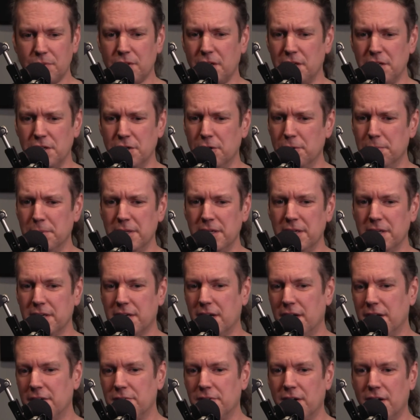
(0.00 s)
being
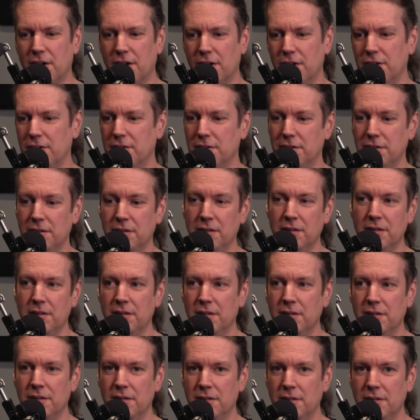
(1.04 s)
kind of a hardened
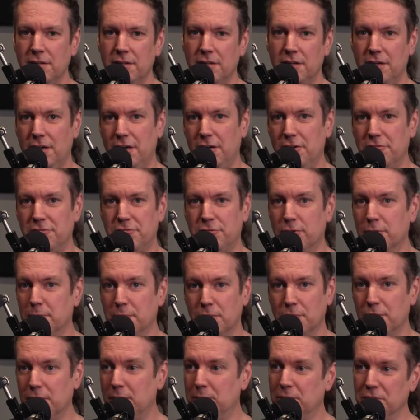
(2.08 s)

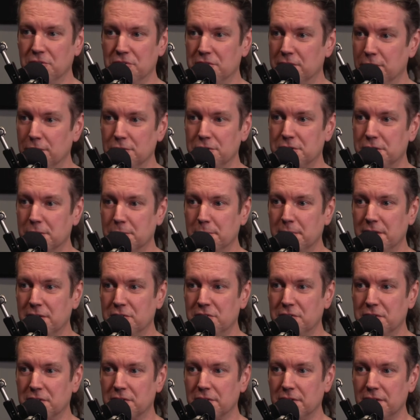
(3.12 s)
former rebel soldier,
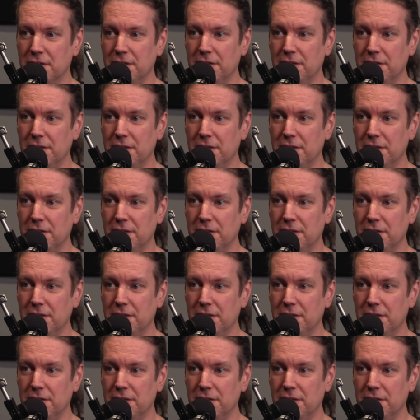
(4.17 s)
basically,